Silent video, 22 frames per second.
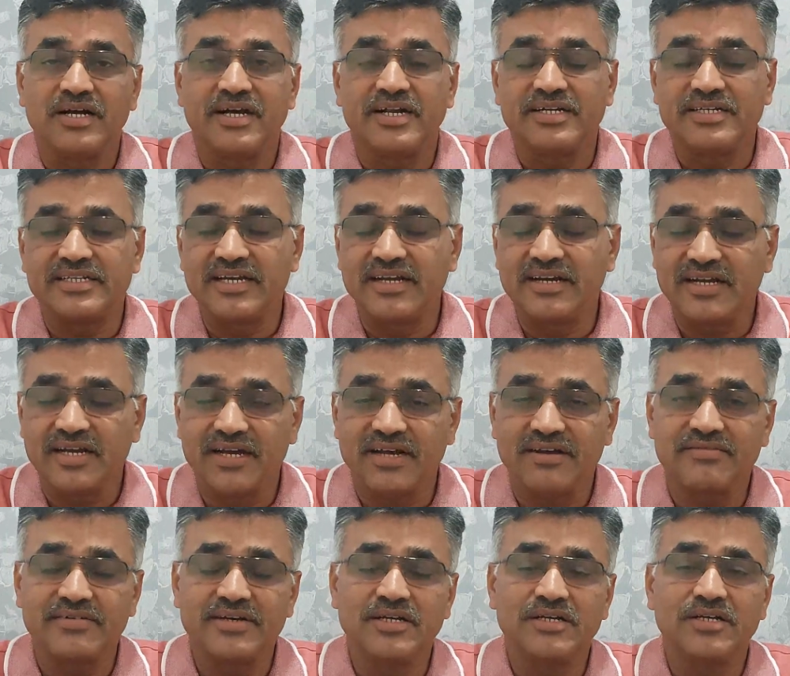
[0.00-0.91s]
and they'll
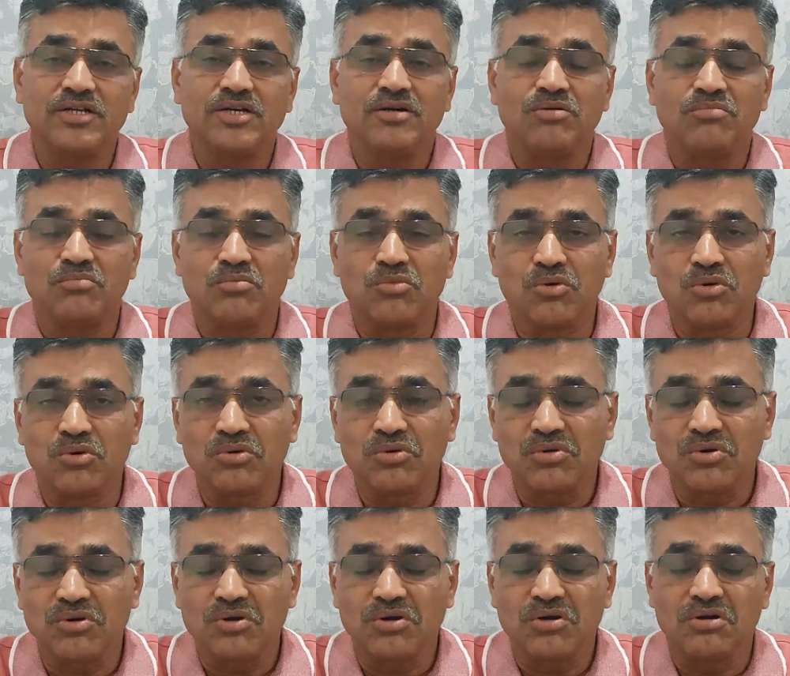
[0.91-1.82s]
have a
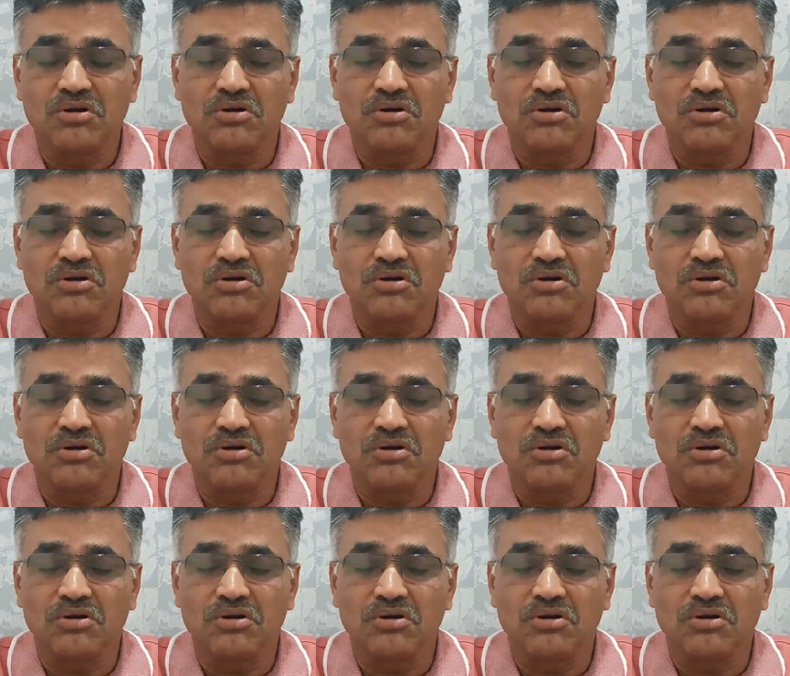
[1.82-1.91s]
more